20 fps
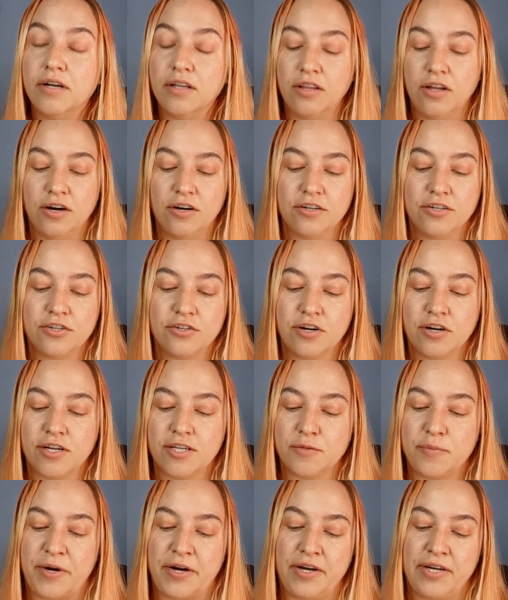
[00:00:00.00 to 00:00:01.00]
A large truck
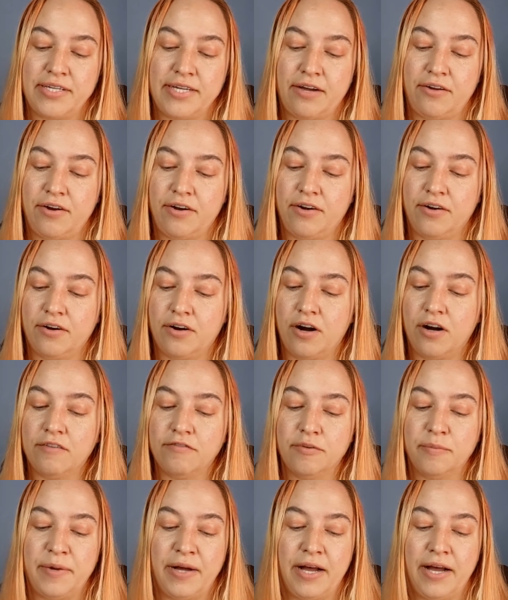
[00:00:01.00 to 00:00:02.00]
is bearing down on her car
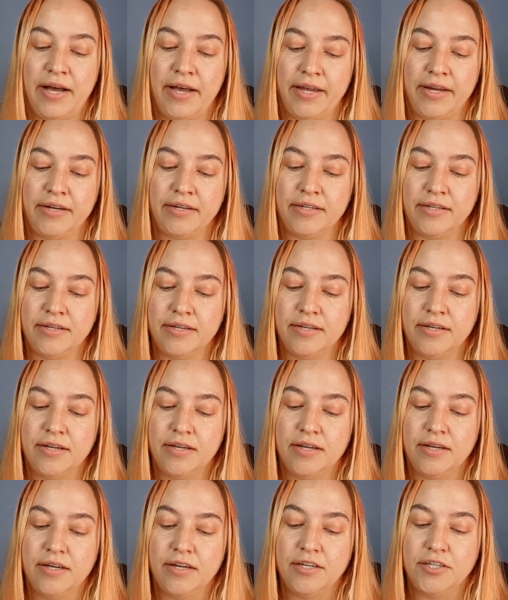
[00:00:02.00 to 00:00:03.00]
from behind.
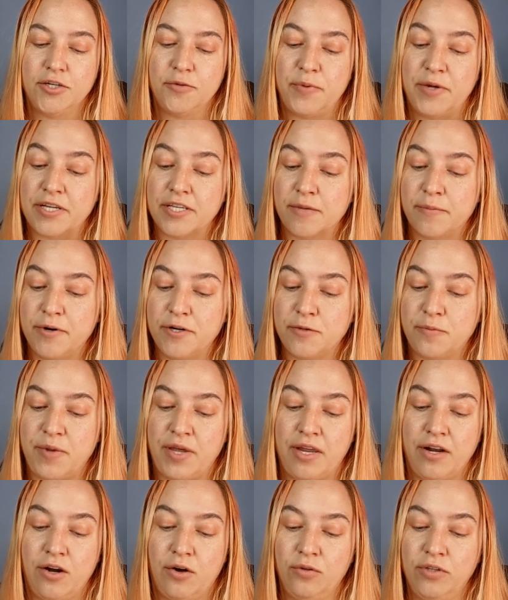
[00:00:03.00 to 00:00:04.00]
She picks up her
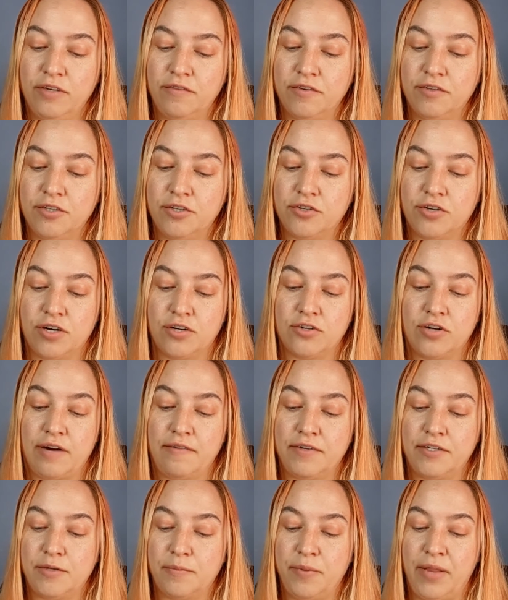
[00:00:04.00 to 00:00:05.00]
speed only for the truck
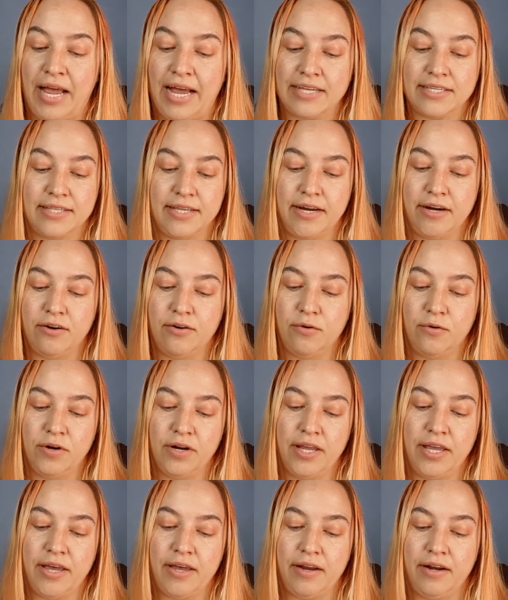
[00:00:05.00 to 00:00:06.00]
driver to blast the air horn
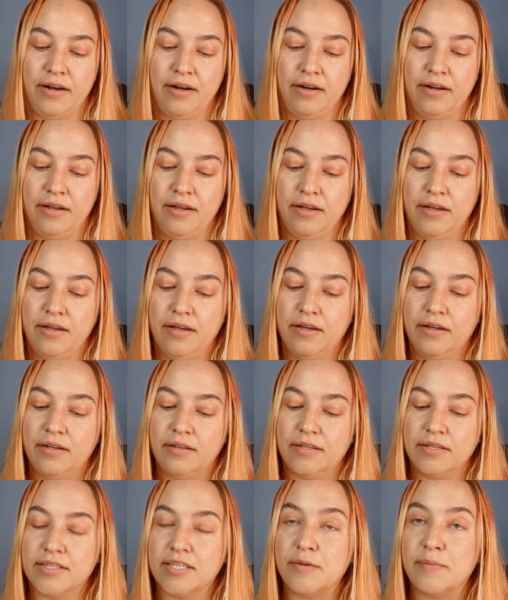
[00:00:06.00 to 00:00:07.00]
again.
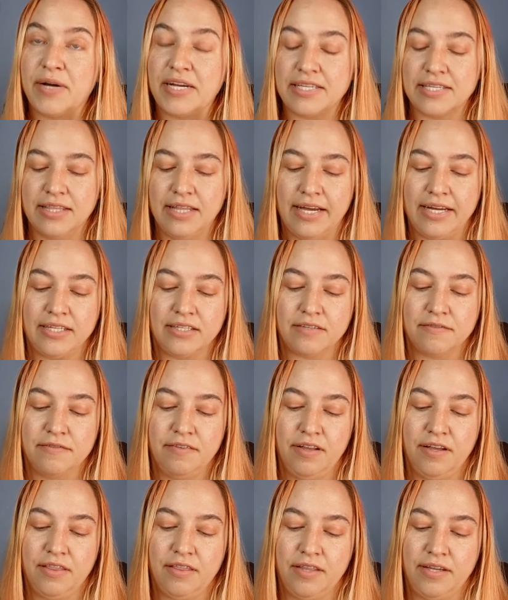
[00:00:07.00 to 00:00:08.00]
The semi's lights
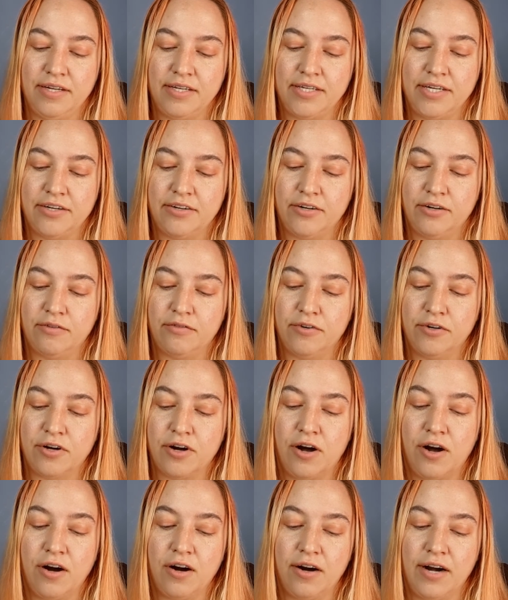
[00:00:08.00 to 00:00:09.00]
flood the interior of her
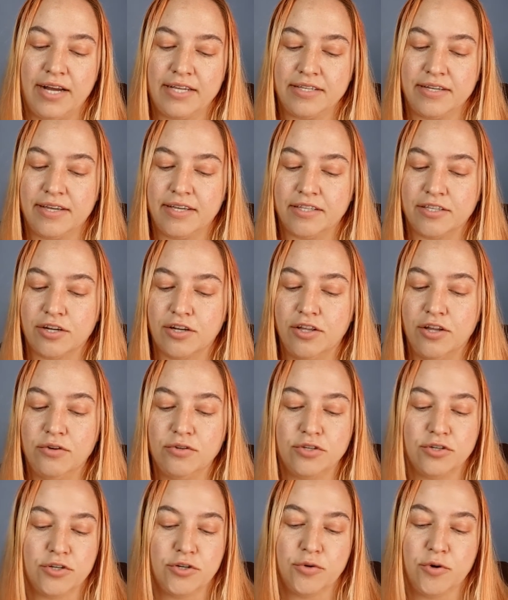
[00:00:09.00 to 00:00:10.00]
car as it gets
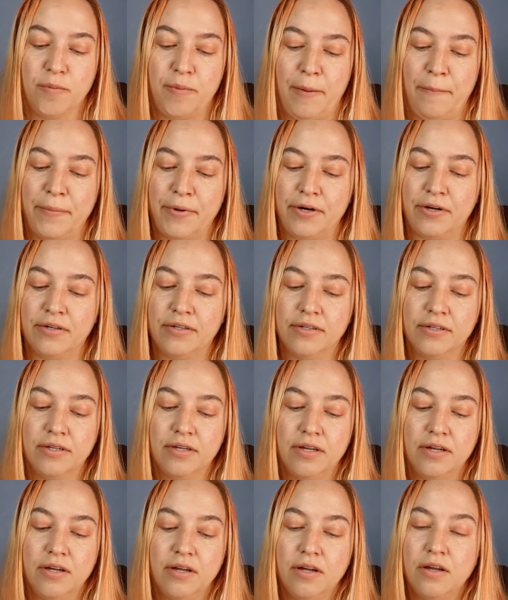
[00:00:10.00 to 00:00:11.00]
closer to her bumper.
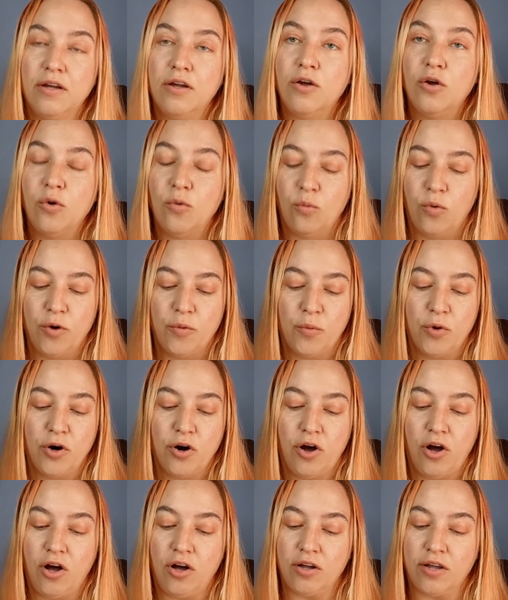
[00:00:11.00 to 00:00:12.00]
One more
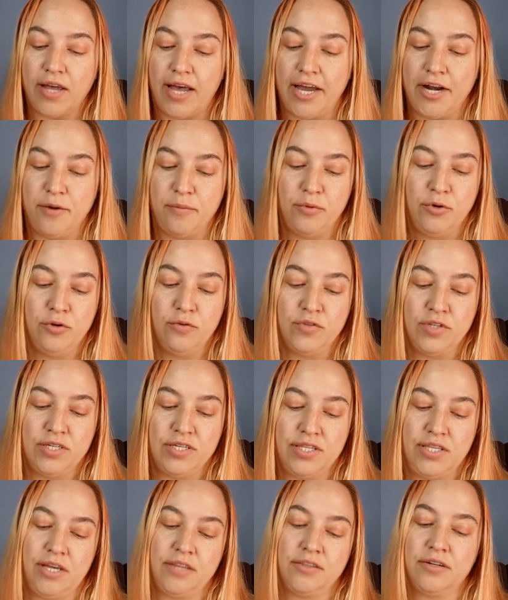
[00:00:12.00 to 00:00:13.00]
honk and it moves
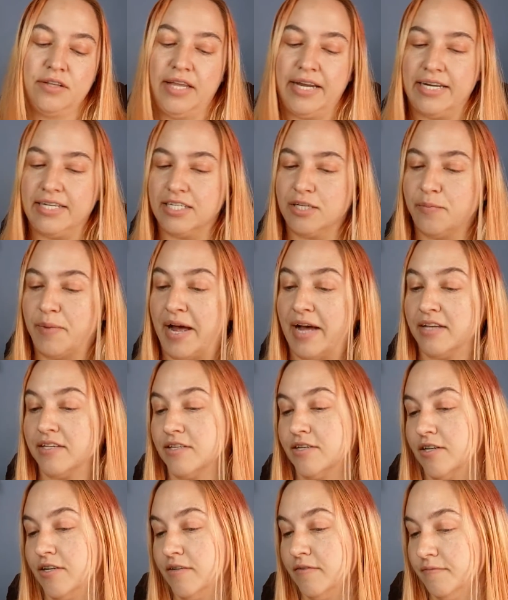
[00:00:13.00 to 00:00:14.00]
into the other lane to pass
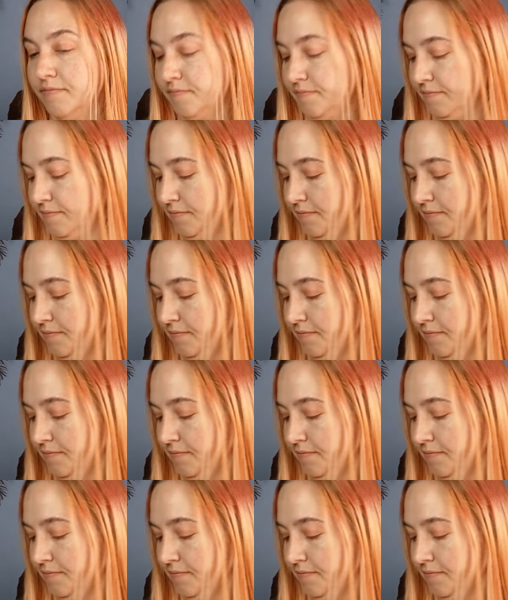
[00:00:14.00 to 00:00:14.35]
her.